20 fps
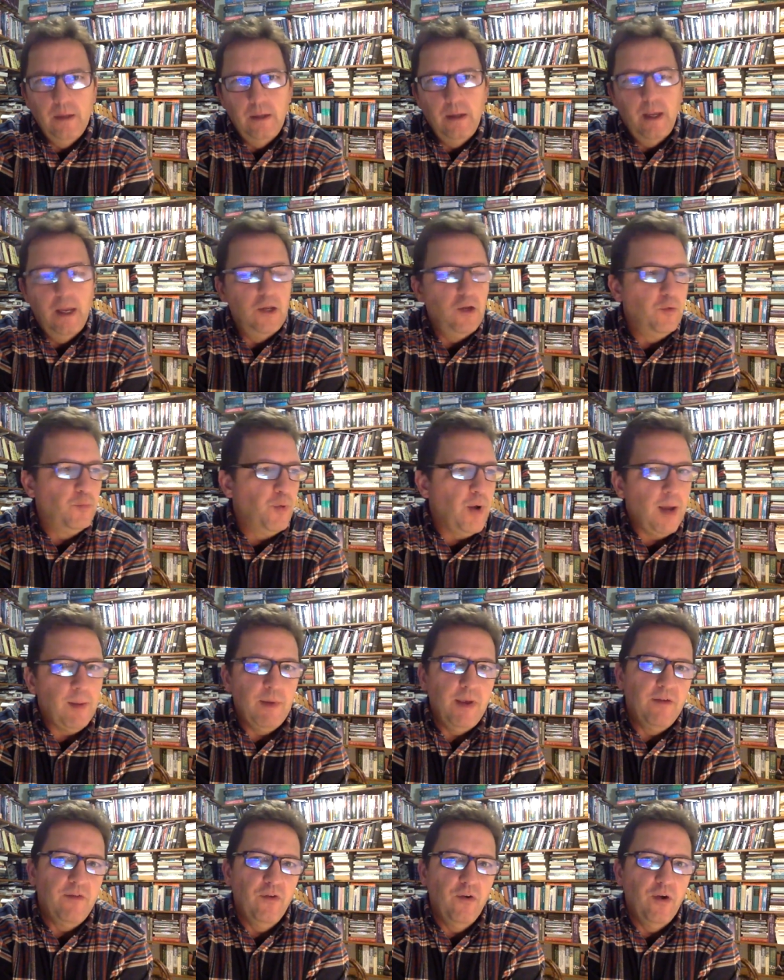And you
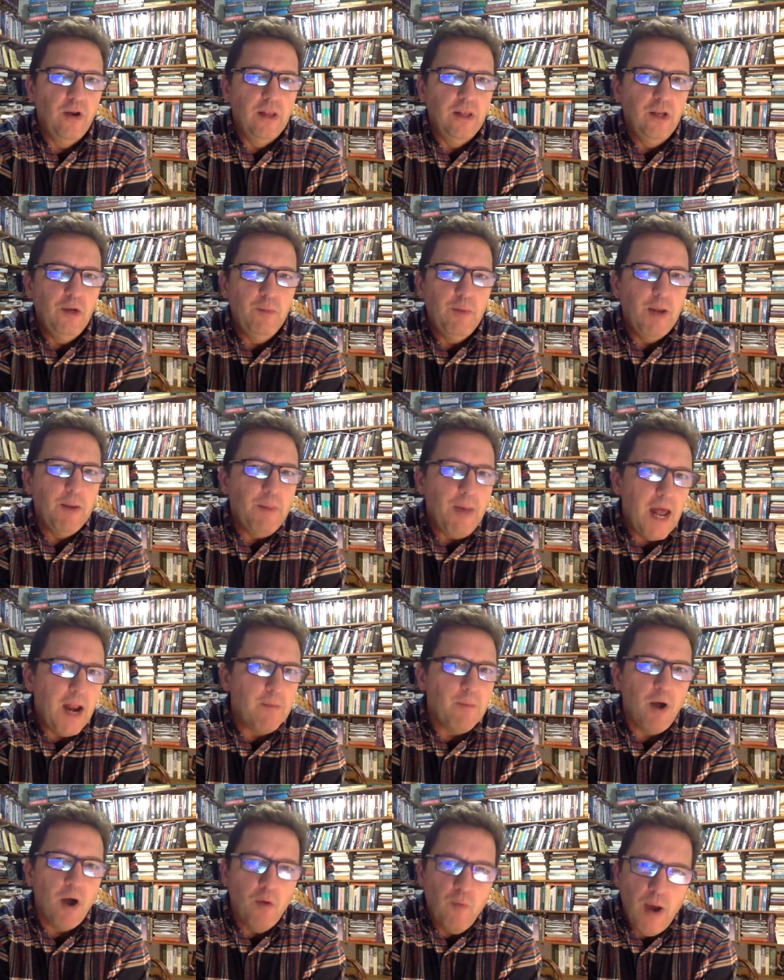probably have heard a little bit about
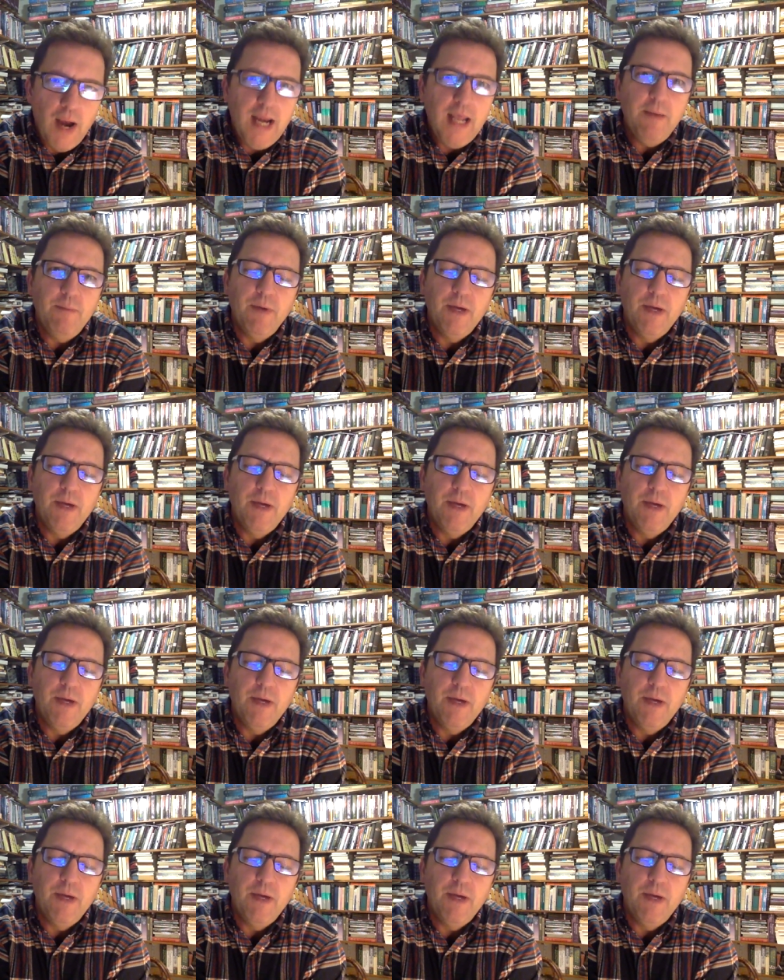him already,